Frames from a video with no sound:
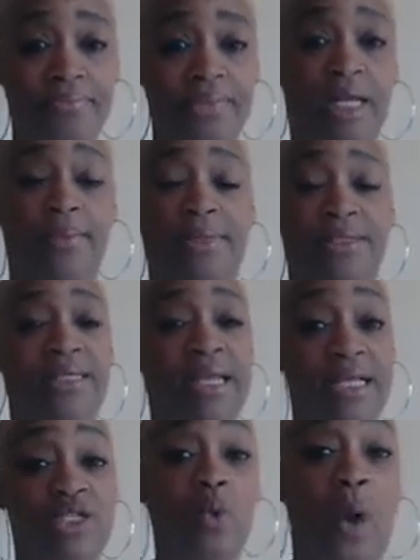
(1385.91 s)
And I'm going to say
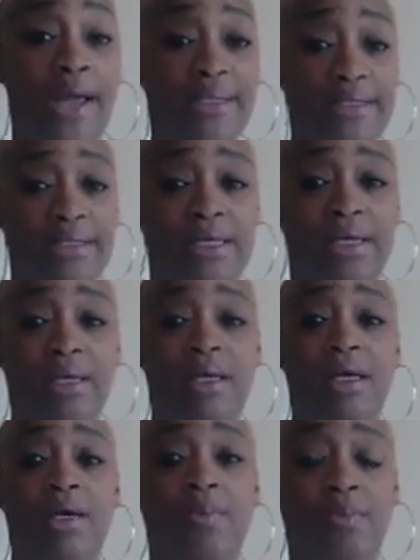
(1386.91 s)
that twice.
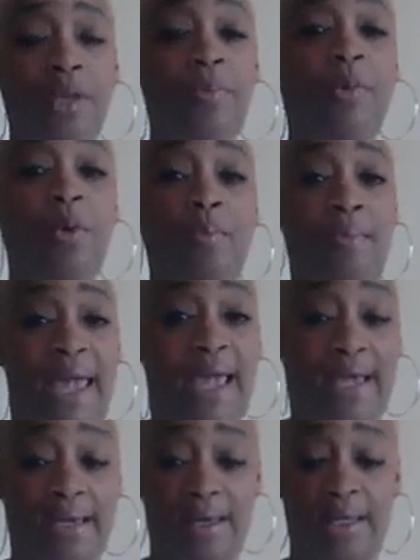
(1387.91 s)
People
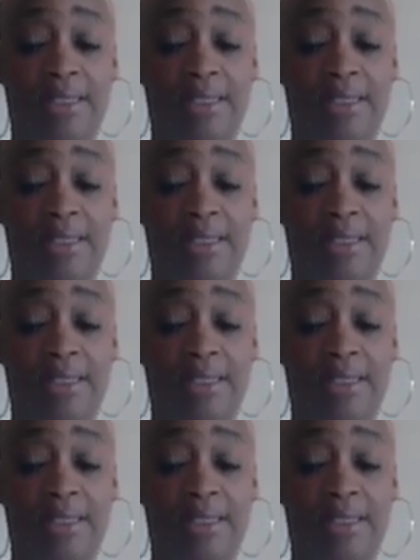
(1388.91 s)
make